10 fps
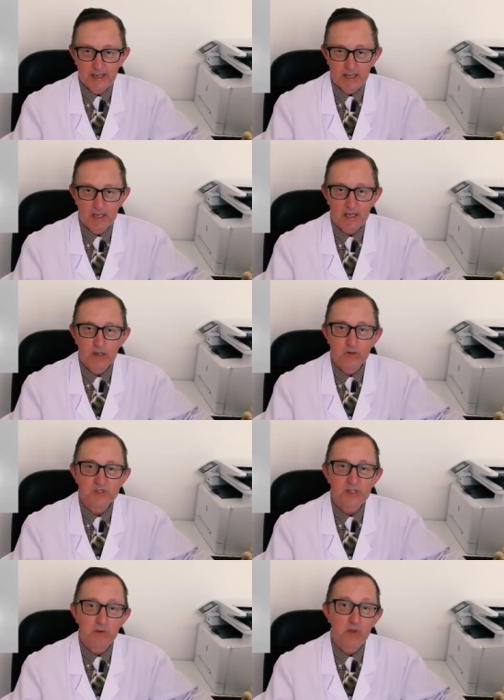can kill
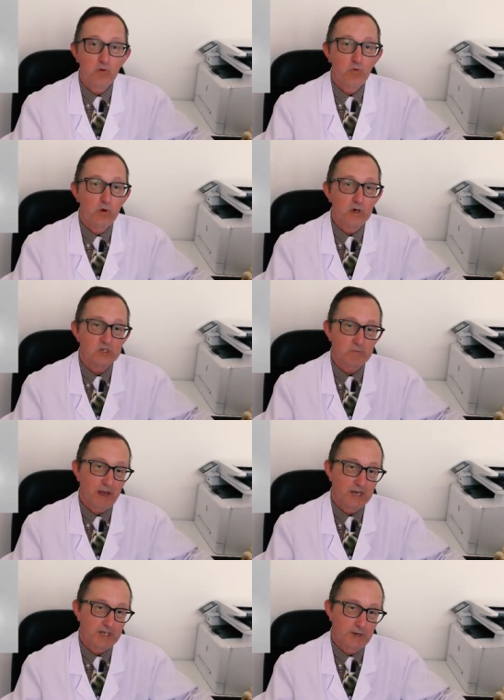some of the worst
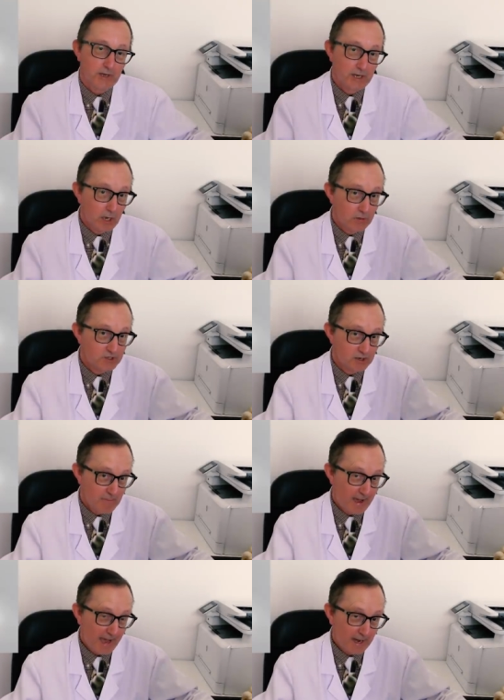bacteria known to
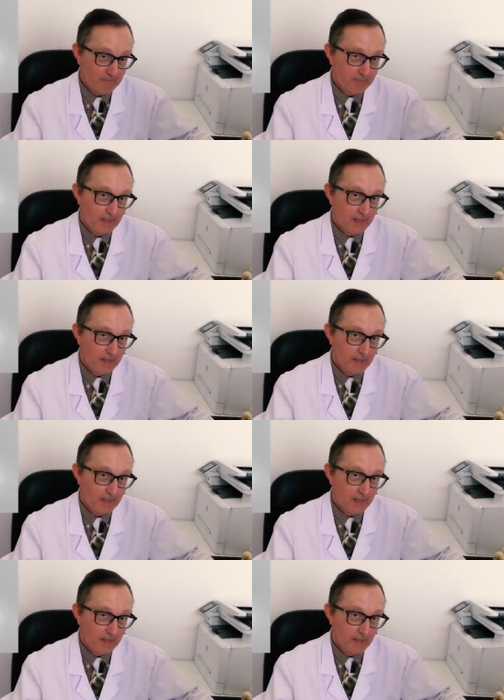man.